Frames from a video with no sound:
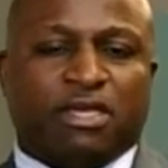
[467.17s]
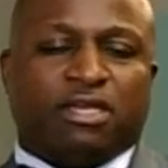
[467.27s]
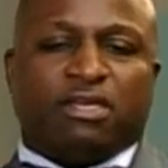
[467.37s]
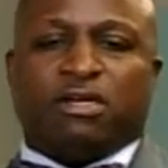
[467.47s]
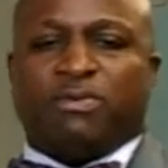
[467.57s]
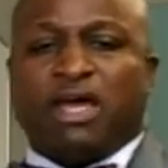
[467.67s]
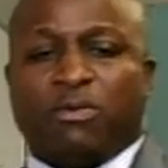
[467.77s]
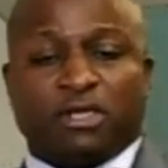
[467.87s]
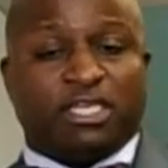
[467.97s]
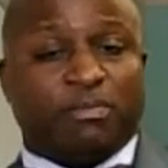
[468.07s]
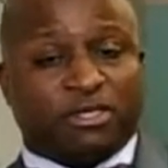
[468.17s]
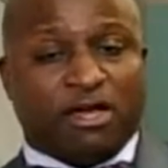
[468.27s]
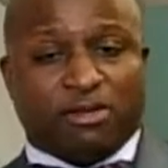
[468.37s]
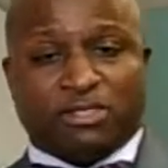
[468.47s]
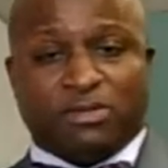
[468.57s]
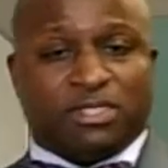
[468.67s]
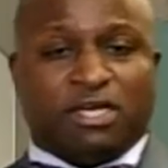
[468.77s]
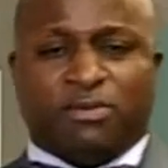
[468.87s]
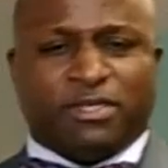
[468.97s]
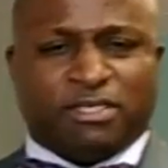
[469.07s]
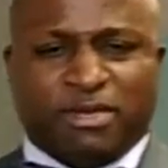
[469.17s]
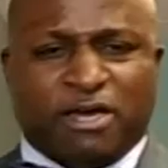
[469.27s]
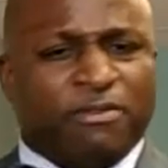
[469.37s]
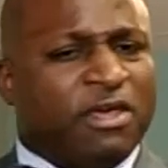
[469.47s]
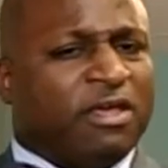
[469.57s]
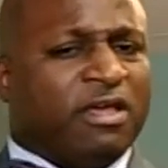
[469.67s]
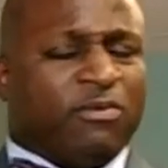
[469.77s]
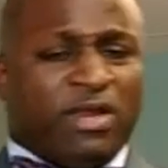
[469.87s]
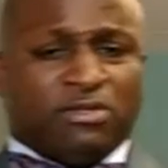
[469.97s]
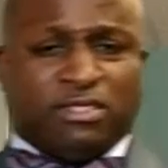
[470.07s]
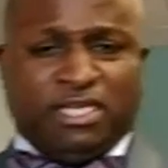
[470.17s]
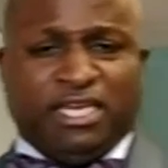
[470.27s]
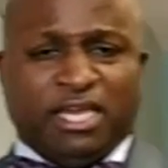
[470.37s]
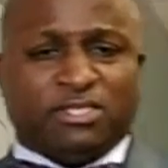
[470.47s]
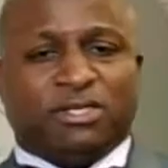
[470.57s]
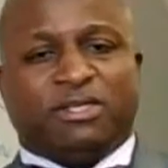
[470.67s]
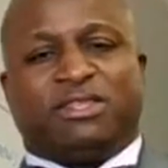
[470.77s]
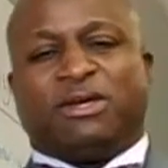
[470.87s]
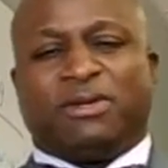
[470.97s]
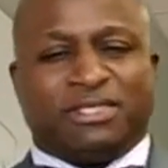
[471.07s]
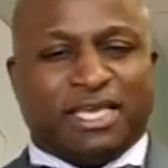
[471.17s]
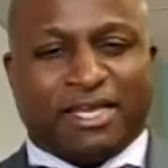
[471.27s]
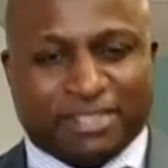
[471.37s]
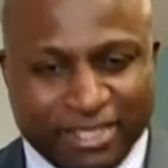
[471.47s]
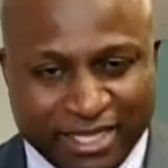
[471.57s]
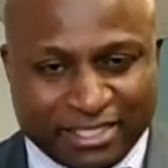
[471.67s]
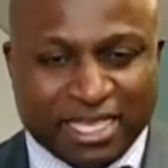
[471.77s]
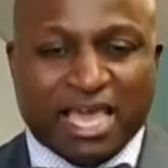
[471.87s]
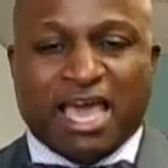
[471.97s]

You know, when I worked at McDonald's, it was always about, when I was a teenager, 30 seconds or less.